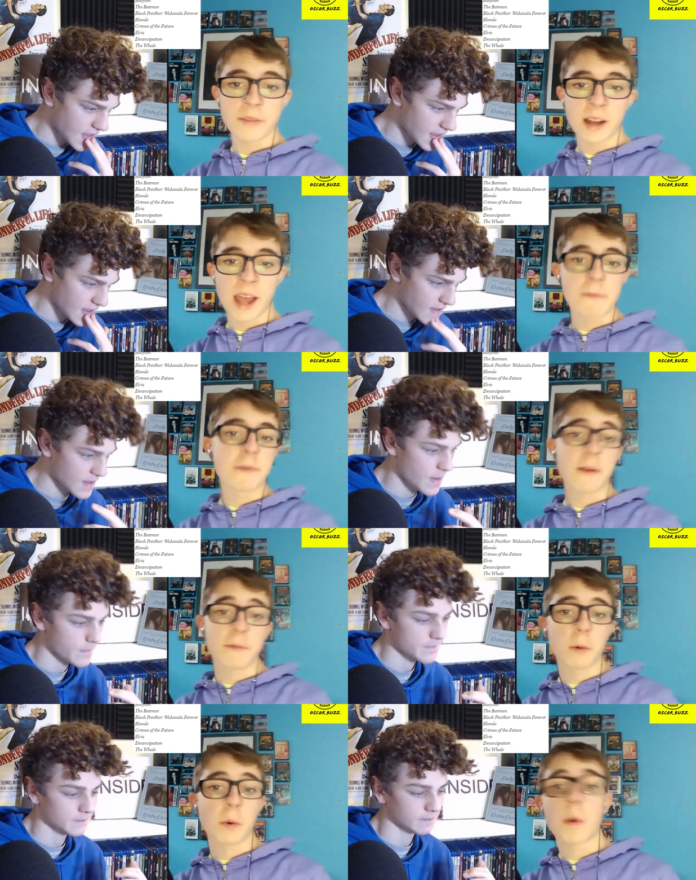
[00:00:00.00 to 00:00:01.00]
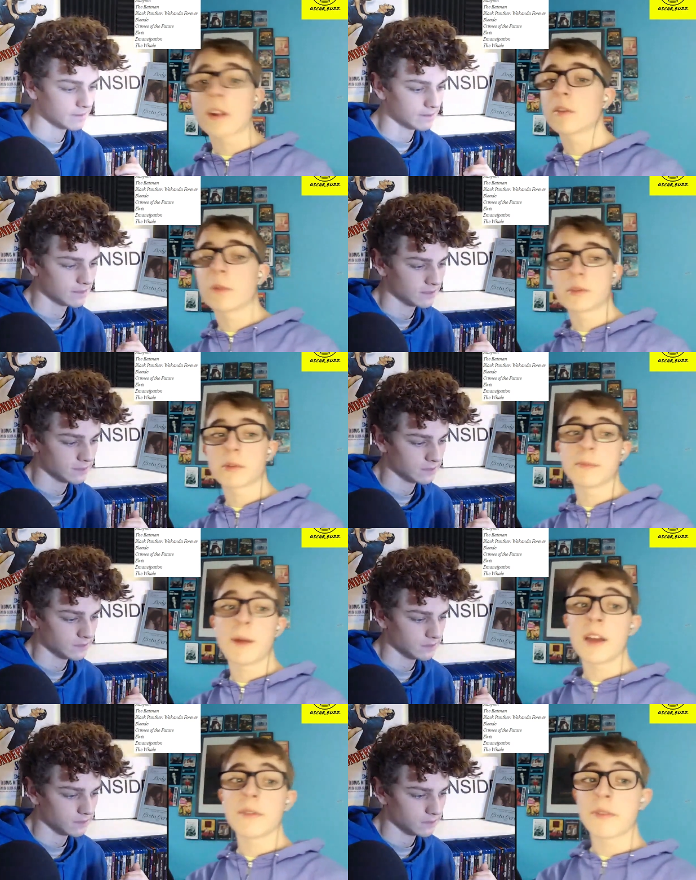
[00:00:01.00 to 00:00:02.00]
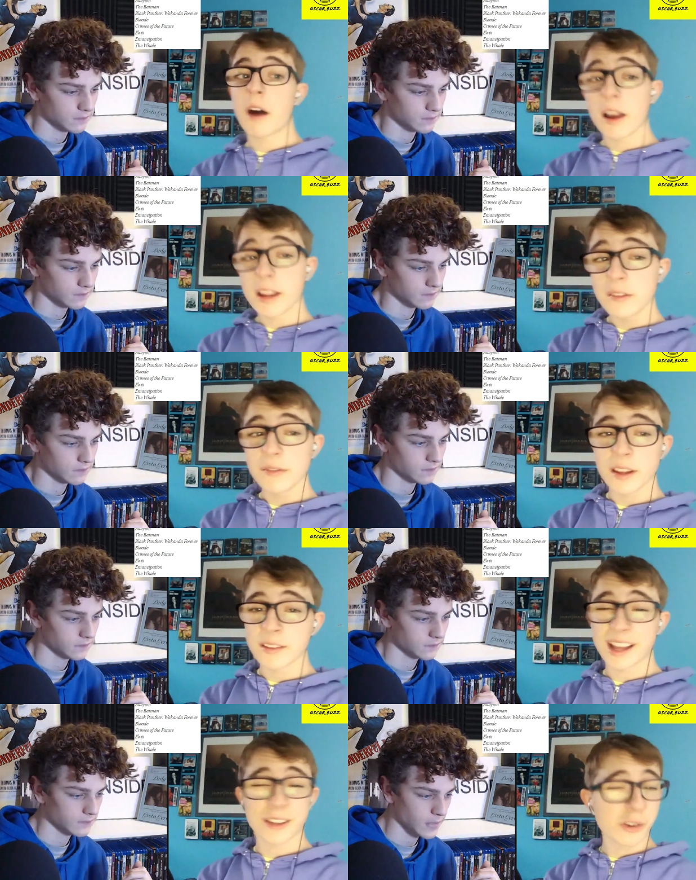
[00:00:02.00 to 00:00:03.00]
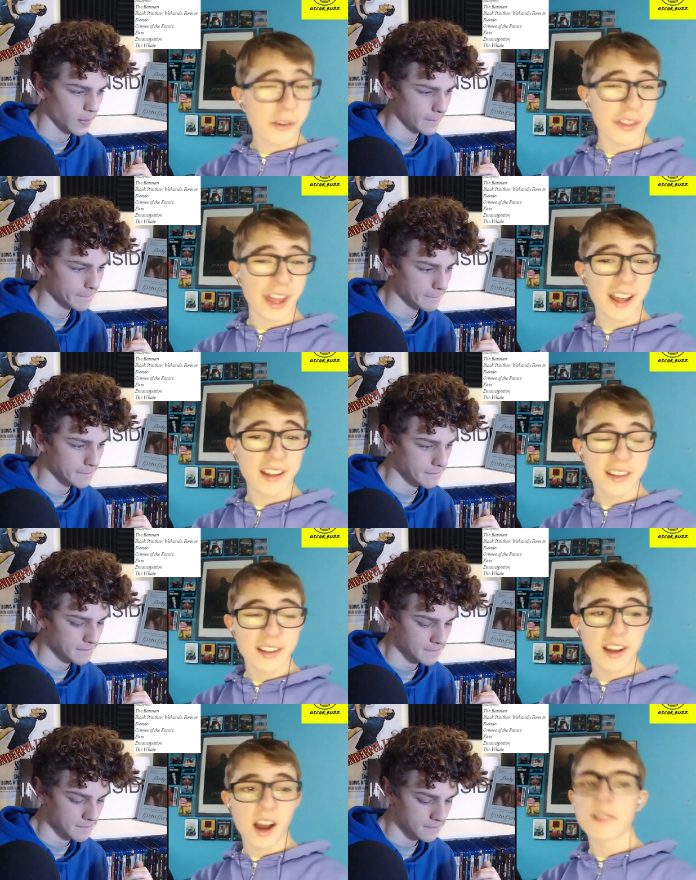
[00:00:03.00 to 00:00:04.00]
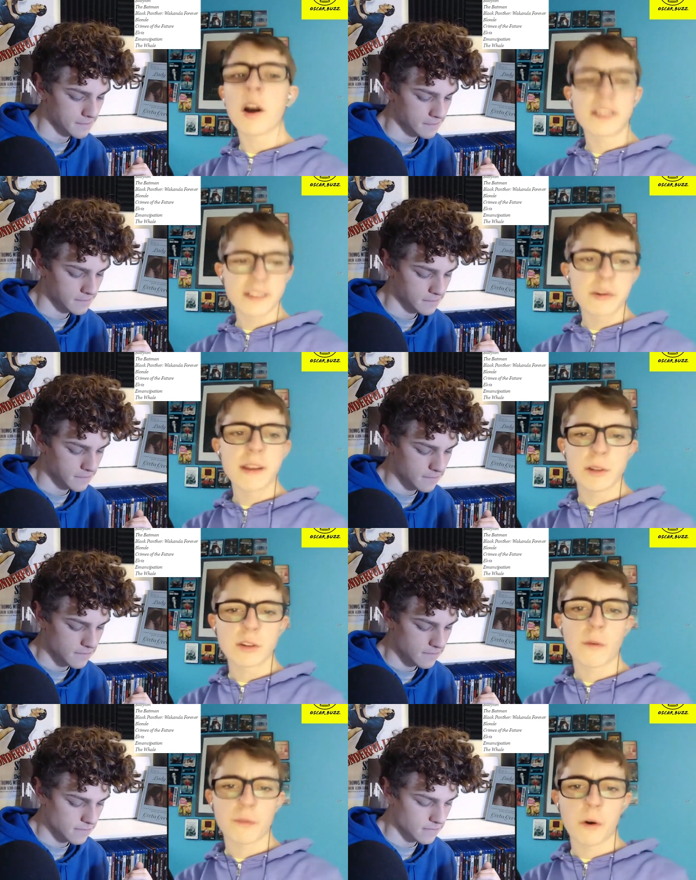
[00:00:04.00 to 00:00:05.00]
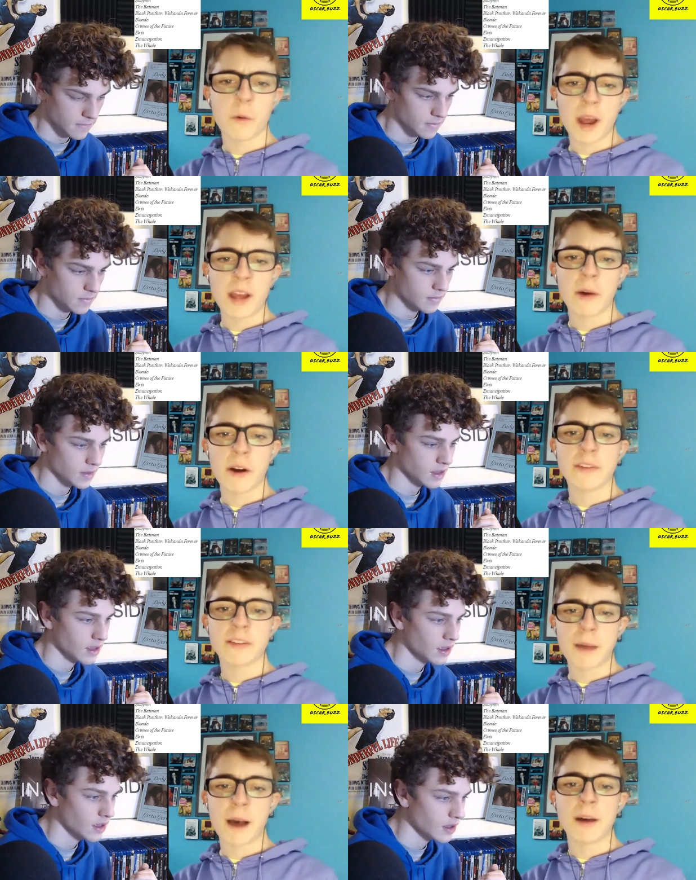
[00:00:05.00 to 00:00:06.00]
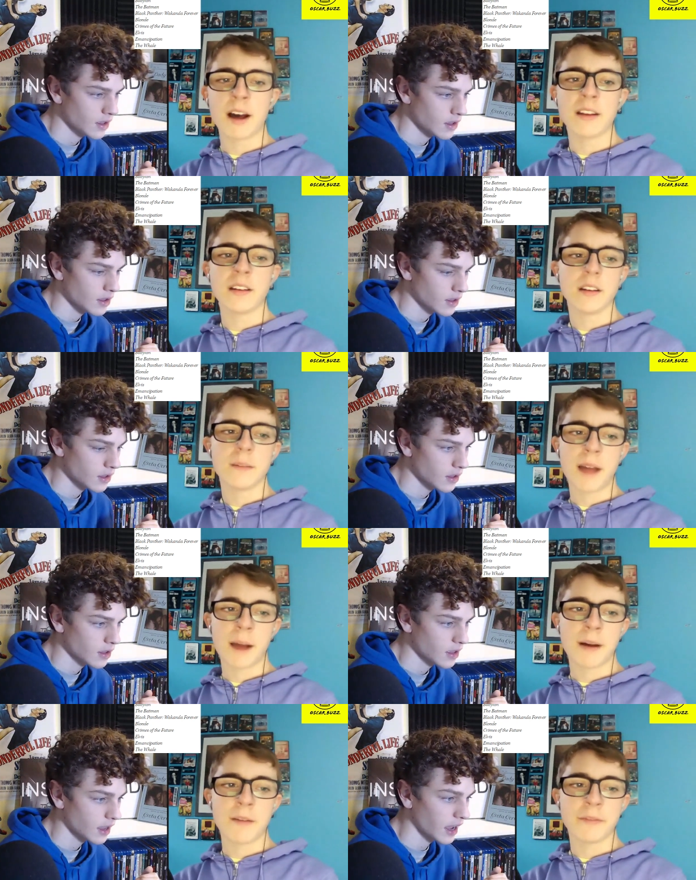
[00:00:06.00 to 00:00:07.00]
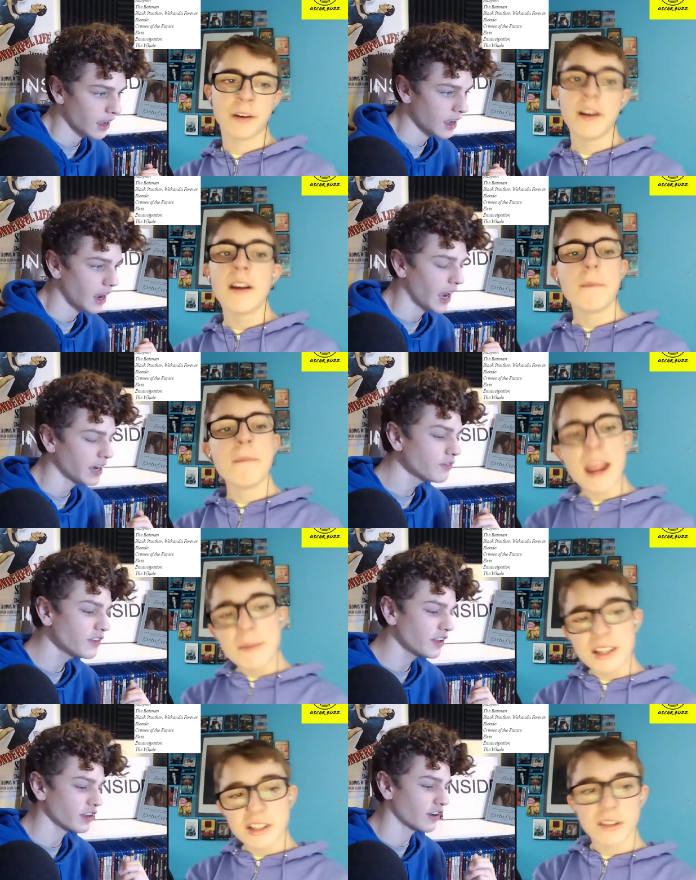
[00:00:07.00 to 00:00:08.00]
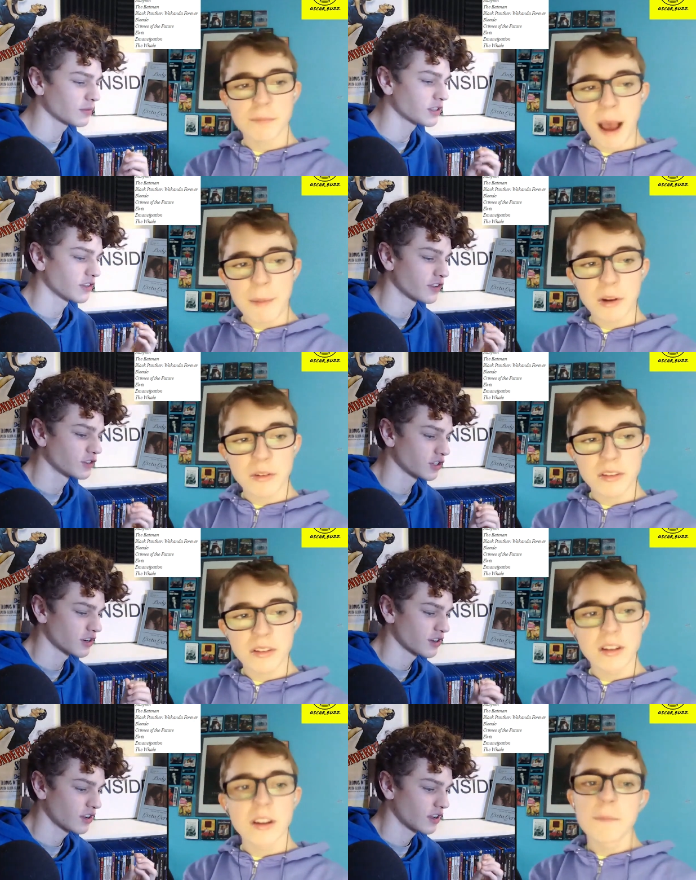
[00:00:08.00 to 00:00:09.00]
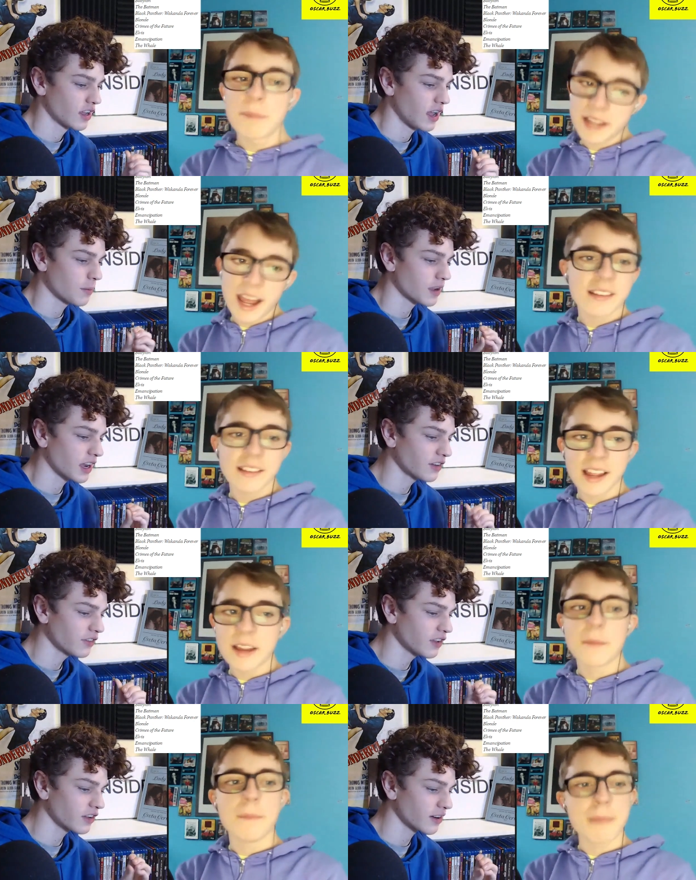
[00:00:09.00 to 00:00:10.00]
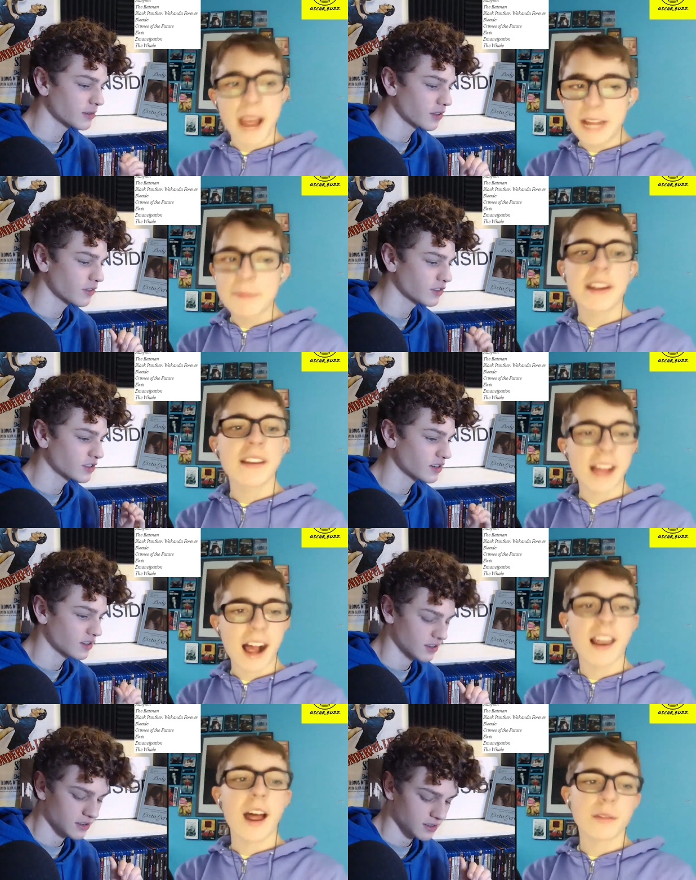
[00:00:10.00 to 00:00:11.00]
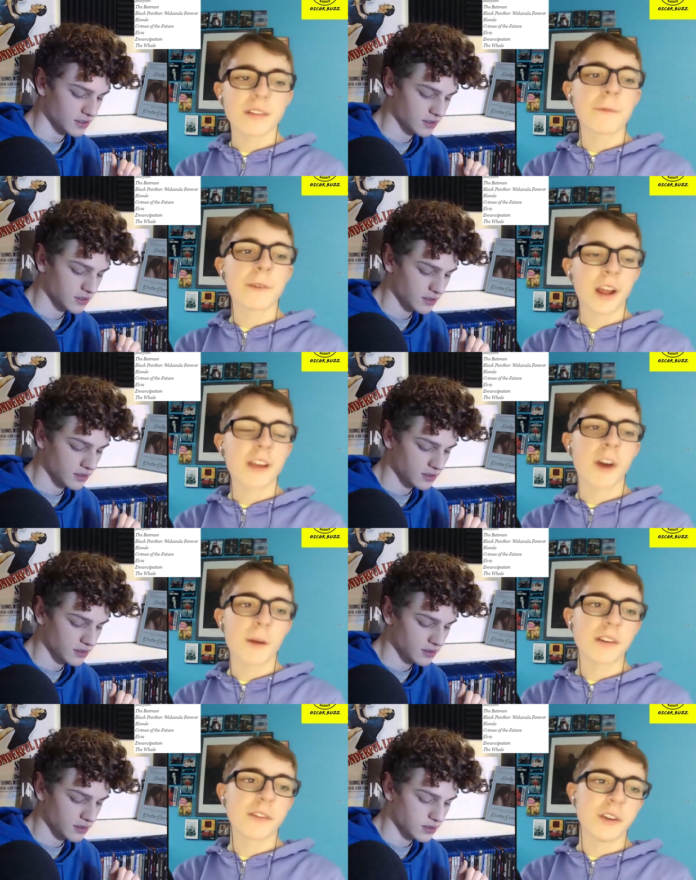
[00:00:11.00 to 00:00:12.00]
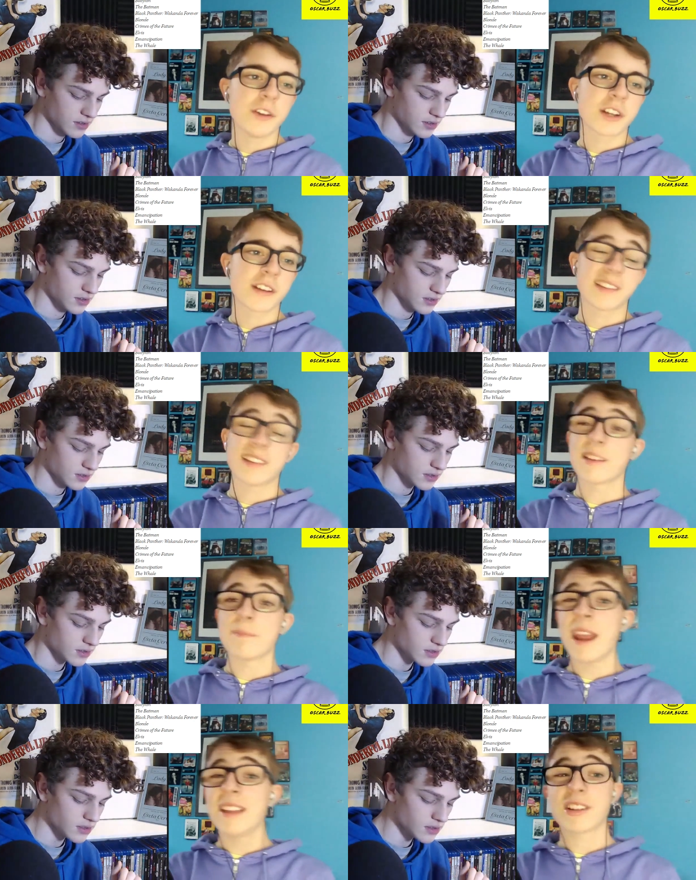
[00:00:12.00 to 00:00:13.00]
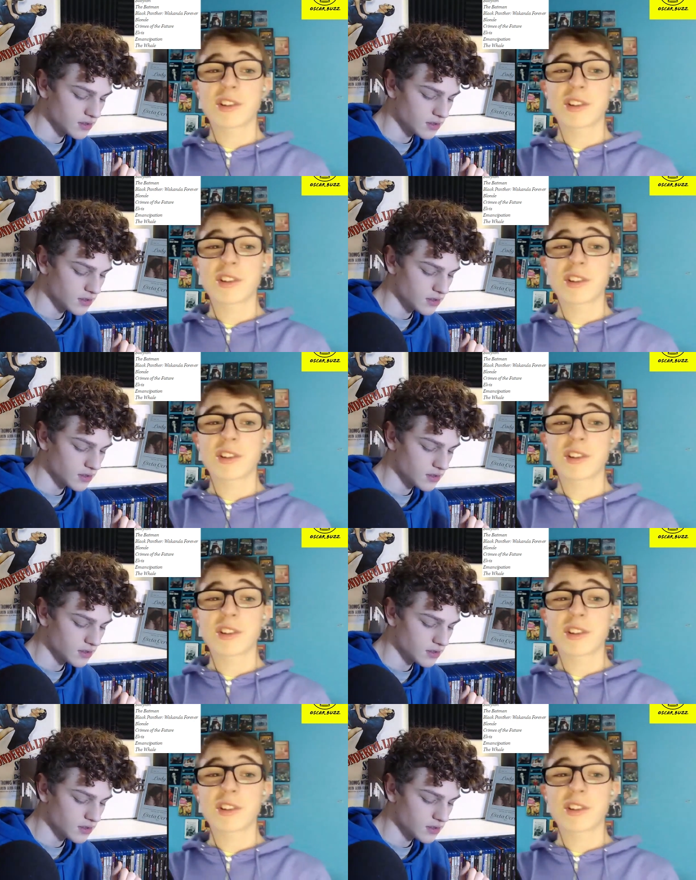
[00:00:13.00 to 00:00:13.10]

Speaker 1: think like everything every all at once, which was my five, is now not there. I, would still keep the top four way well with Batman, Black Panther. Maybe it's just Babylon. But yeah, as I say, maybe that allows something like Crimes of the Future, because since it made the